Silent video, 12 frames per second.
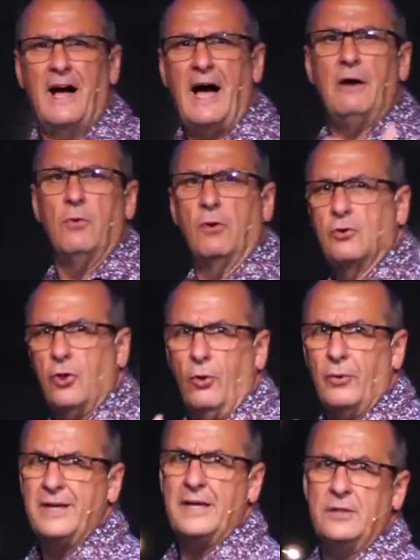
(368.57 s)
will
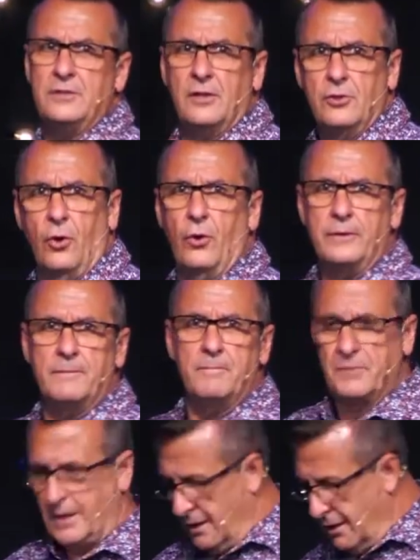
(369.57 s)
glory in the Lord.
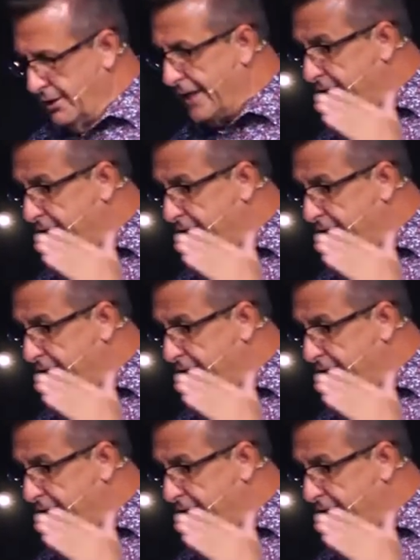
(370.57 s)
Let the